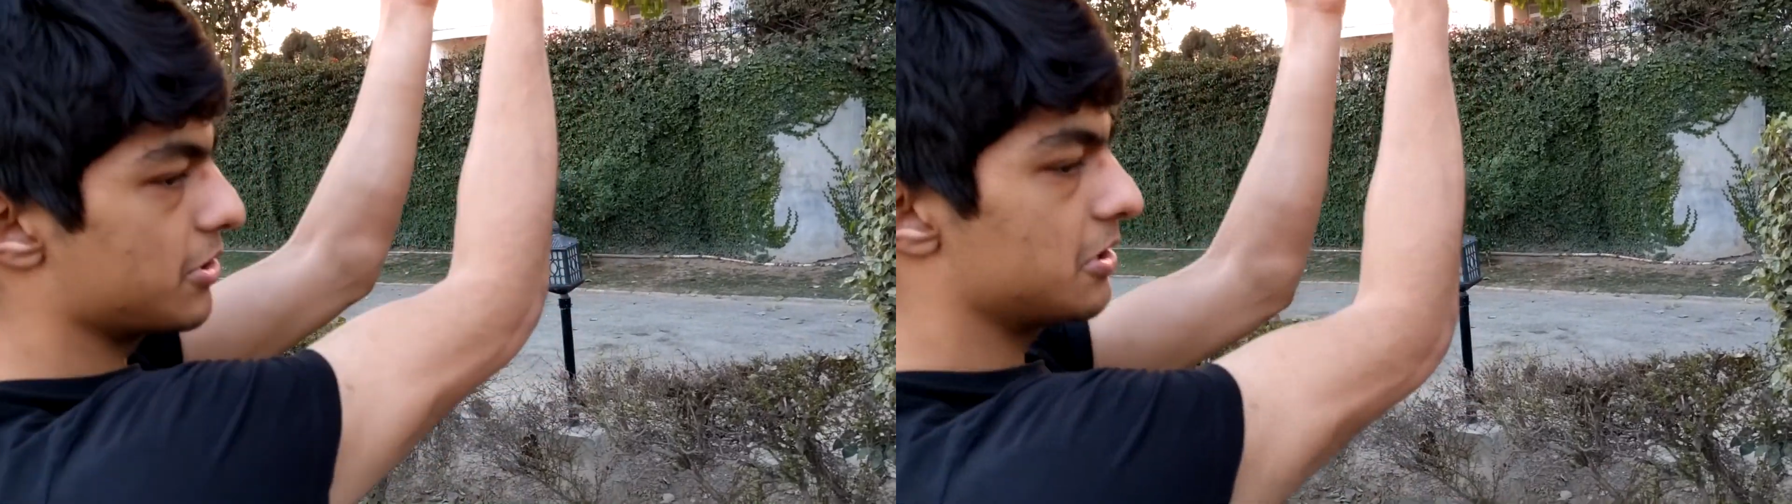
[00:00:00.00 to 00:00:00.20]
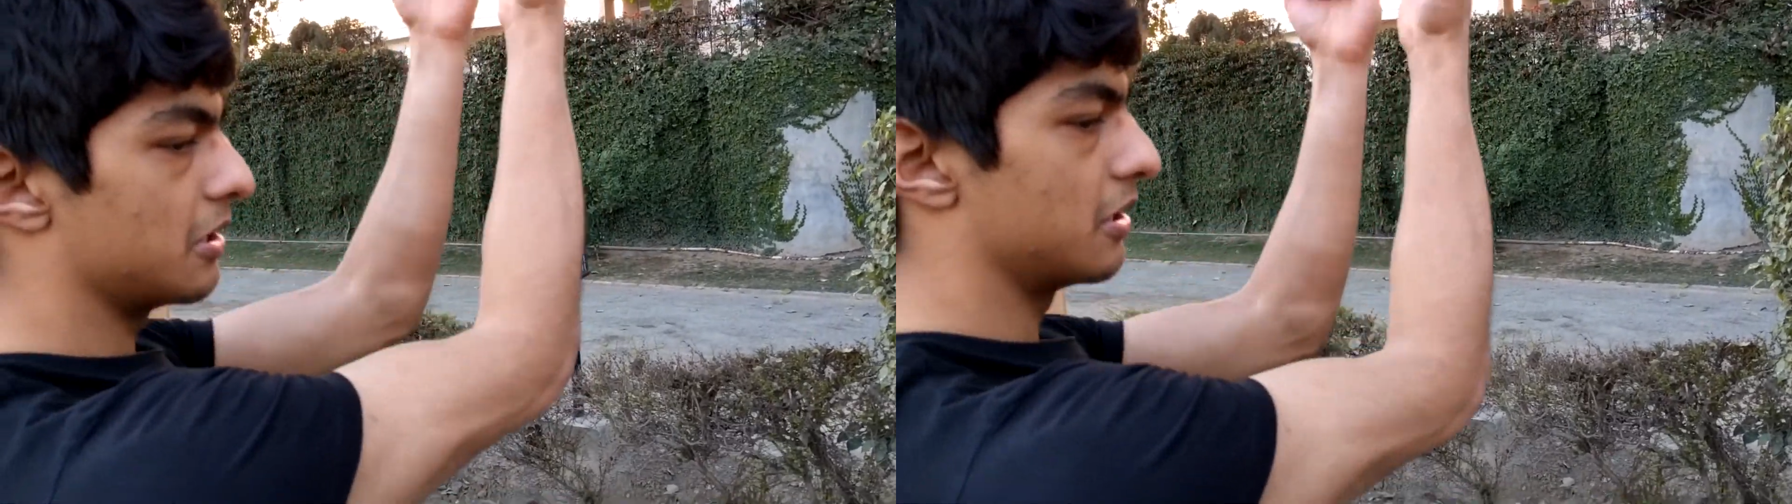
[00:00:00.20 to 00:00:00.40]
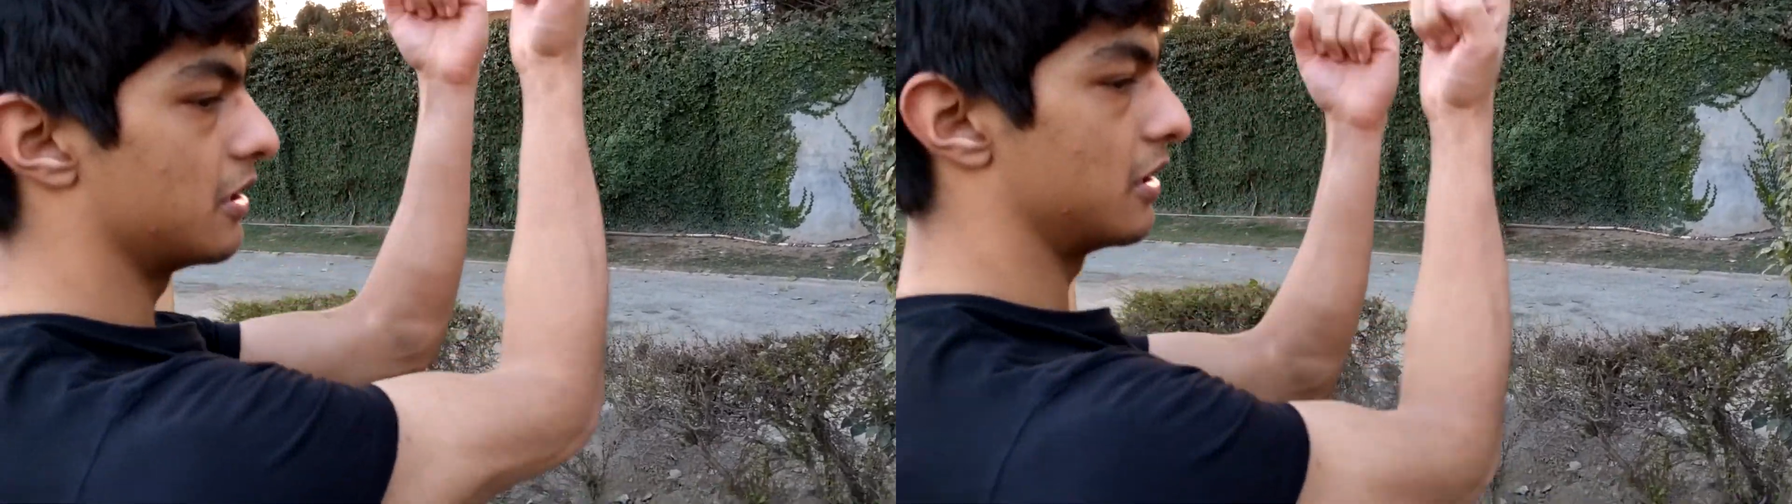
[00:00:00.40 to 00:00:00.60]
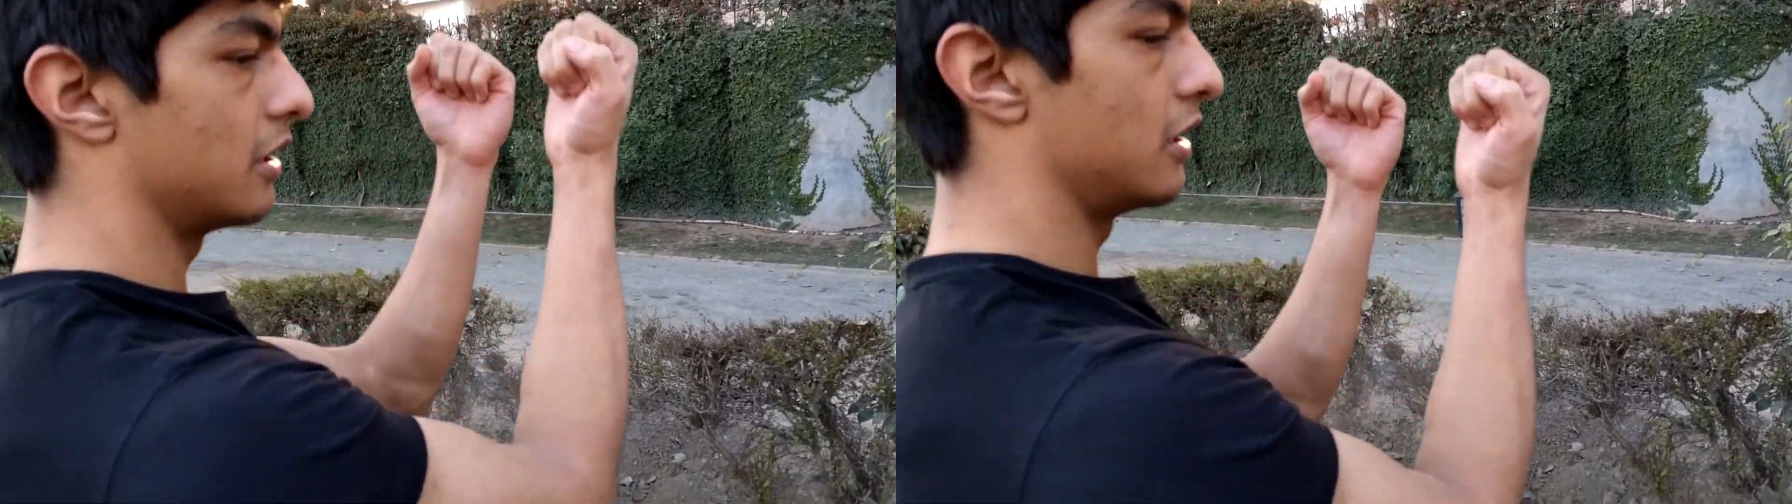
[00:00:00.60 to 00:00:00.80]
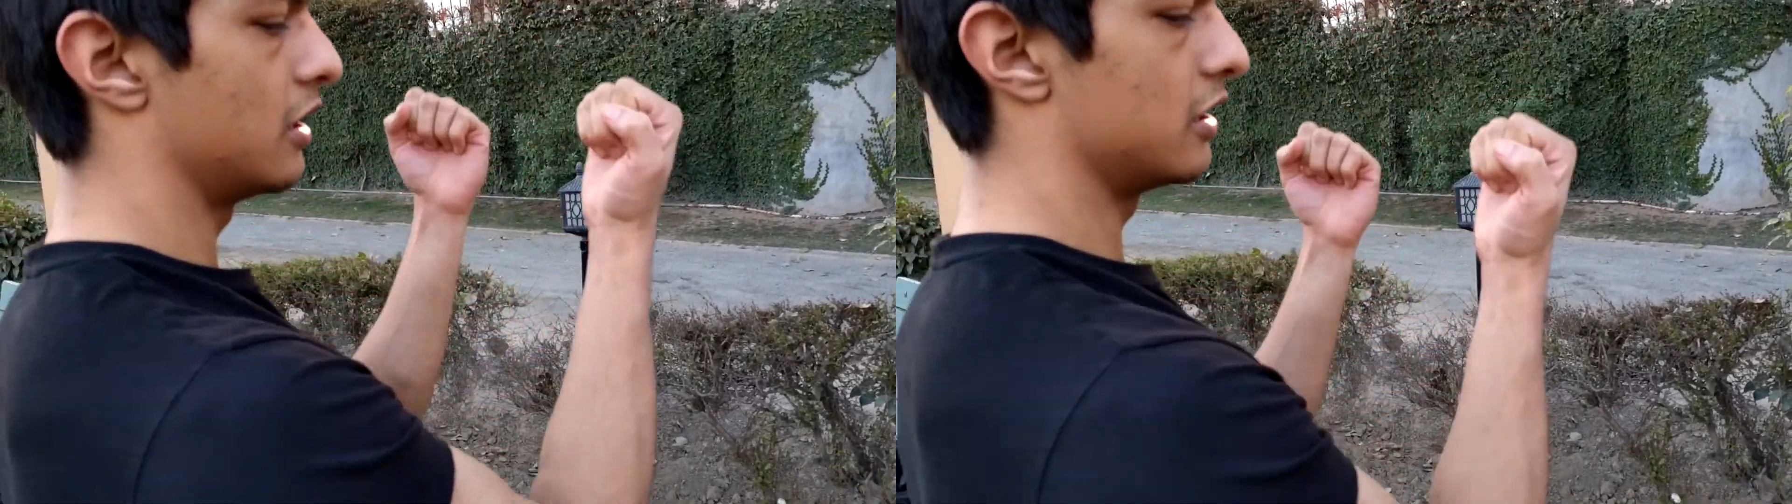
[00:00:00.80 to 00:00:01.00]
it.
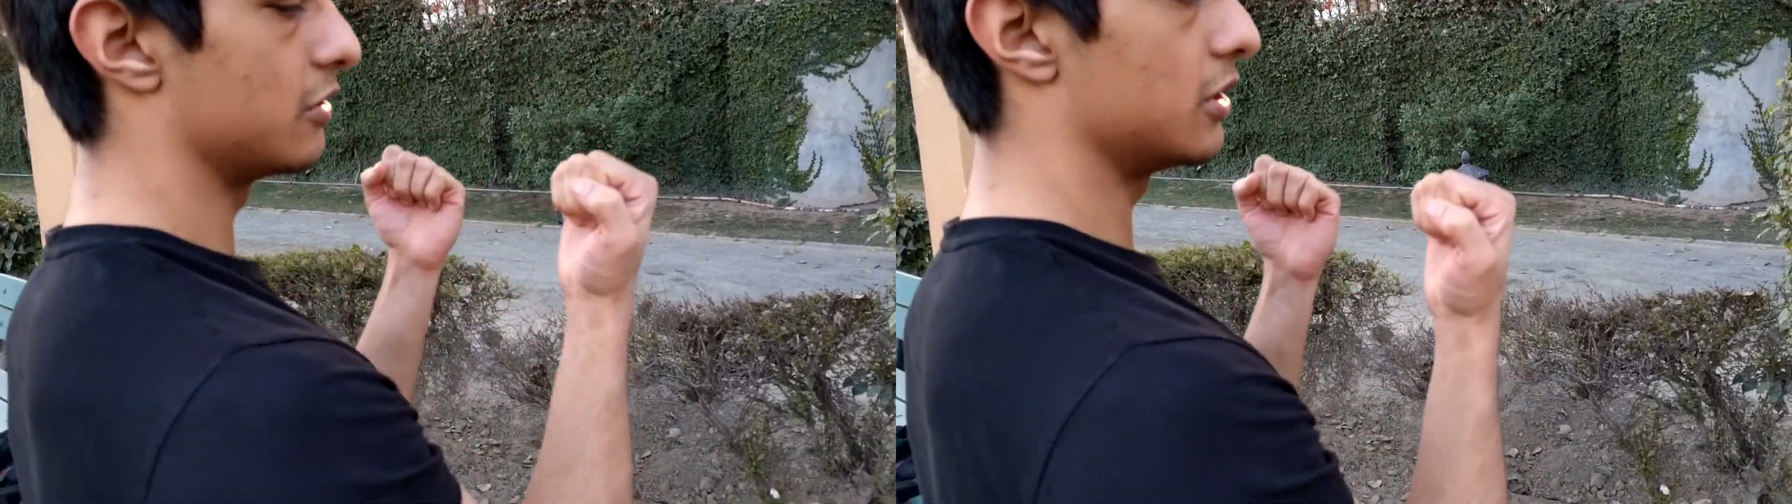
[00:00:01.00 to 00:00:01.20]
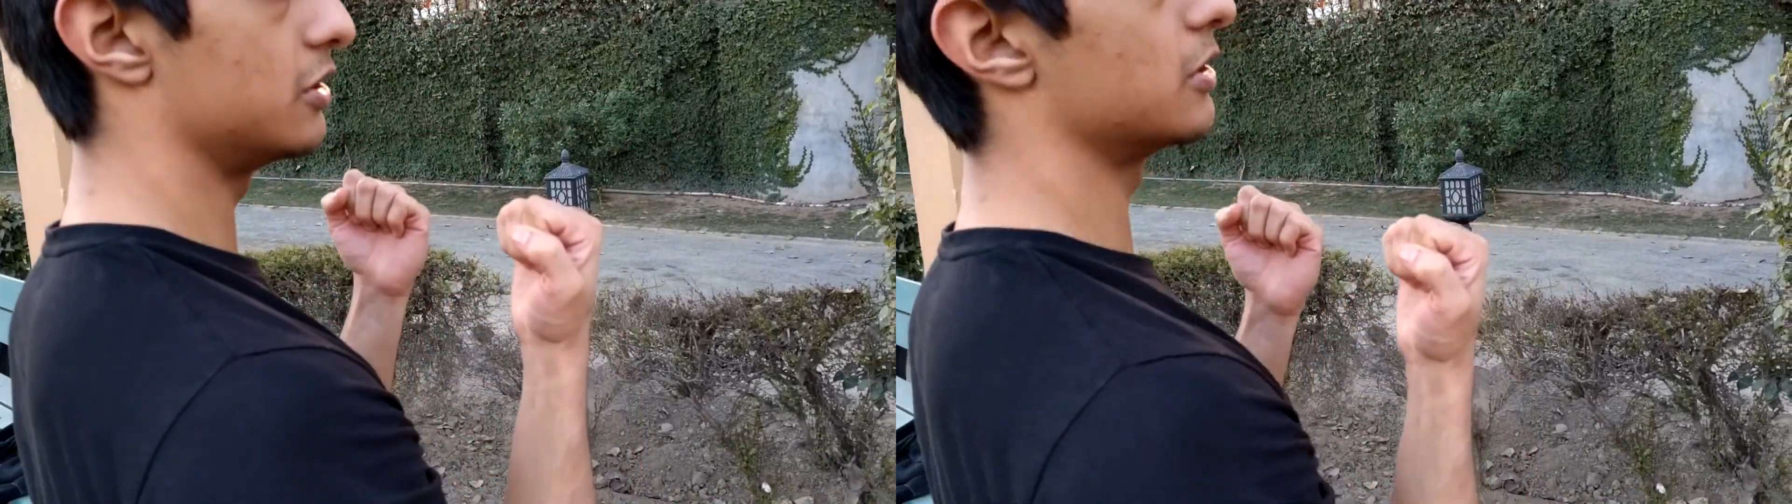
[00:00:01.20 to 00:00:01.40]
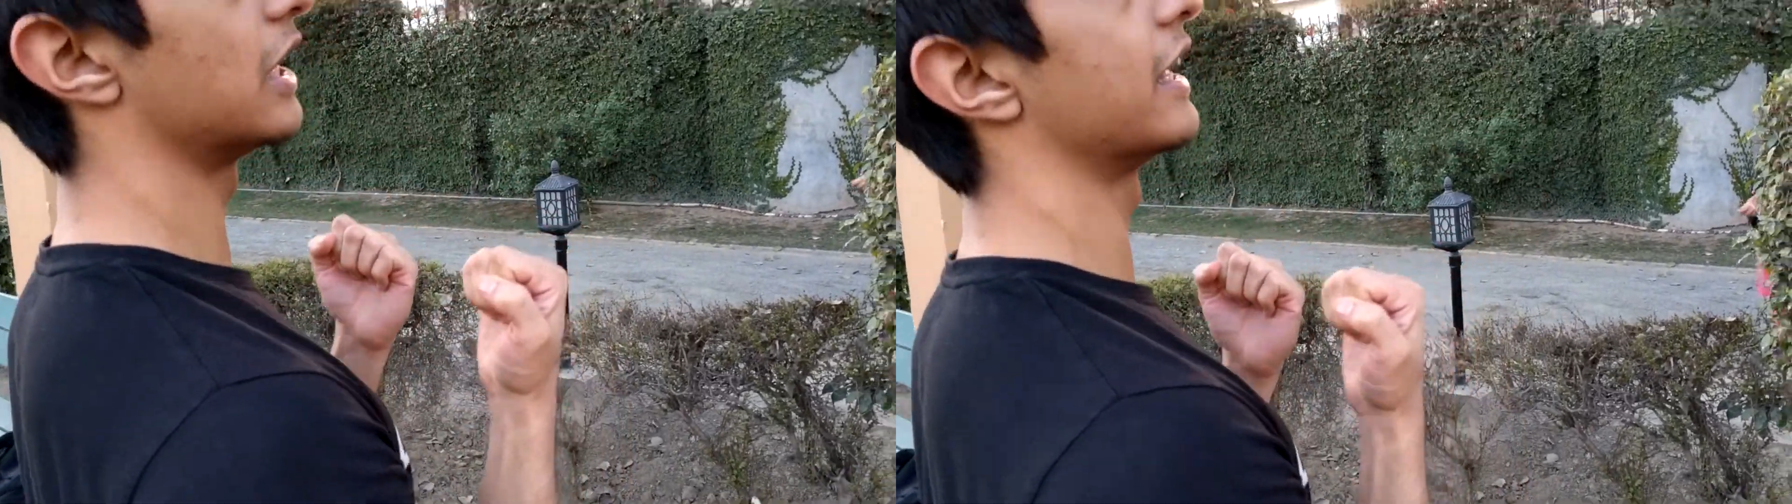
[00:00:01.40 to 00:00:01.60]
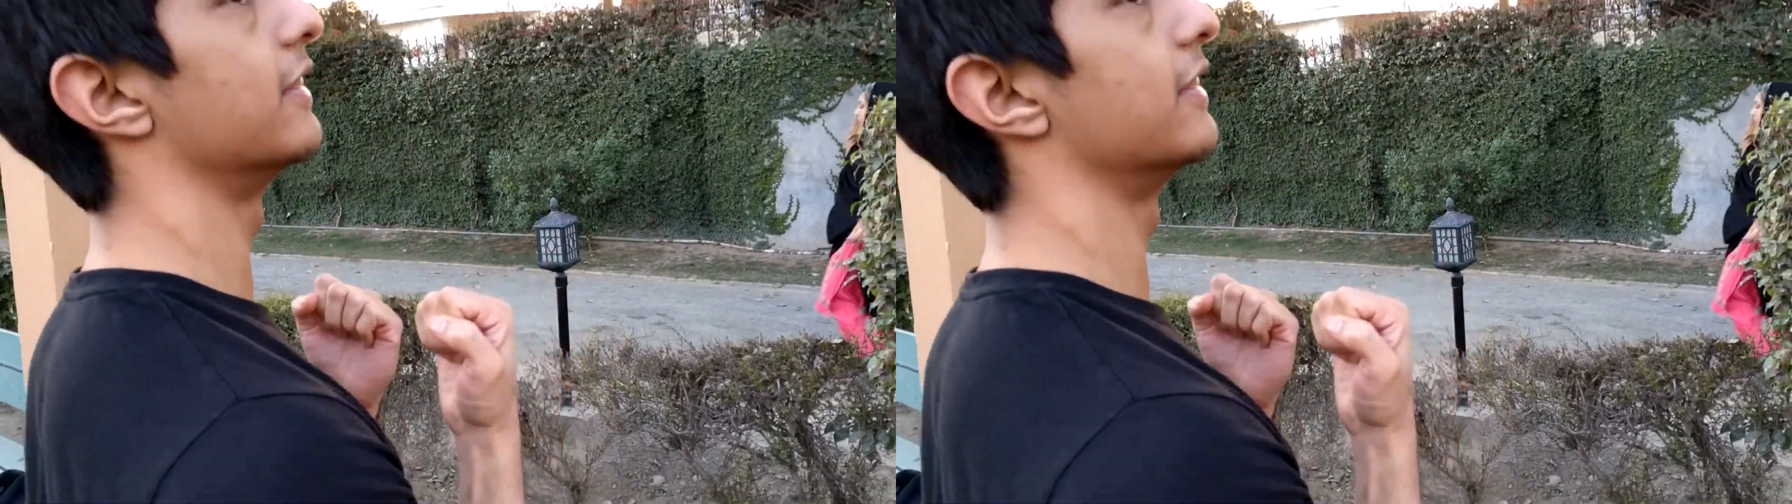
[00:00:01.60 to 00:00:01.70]
You want to do it like